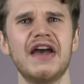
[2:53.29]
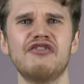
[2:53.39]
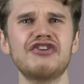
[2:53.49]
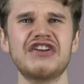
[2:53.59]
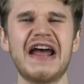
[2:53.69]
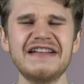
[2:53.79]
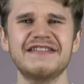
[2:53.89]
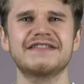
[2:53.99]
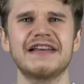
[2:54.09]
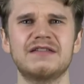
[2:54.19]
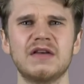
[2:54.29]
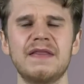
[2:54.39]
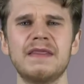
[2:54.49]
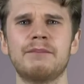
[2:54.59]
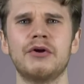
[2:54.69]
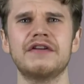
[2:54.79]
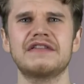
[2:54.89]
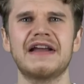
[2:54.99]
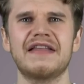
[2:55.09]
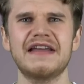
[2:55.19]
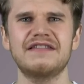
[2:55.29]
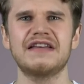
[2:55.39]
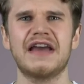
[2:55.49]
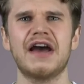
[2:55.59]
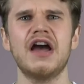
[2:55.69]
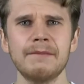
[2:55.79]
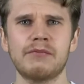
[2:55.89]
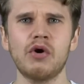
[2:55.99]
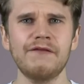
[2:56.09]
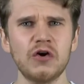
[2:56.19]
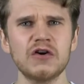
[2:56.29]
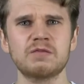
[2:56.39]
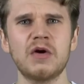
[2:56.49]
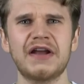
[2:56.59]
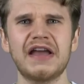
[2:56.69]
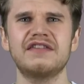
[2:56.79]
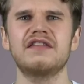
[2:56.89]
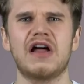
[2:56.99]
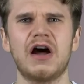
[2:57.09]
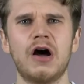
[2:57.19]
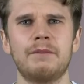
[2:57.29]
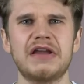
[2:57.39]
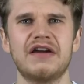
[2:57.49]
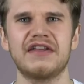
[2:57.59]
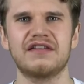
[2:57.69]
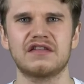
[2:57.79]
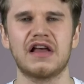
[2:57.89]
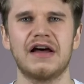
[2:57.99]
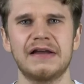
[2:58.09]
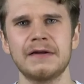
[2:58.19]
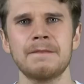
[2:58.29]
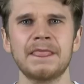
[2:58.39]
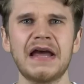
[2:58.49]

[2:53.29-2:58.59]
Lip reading: He registered 8 assists in the Bundesliga this year, but what Forsberg is the heartbeat of this side.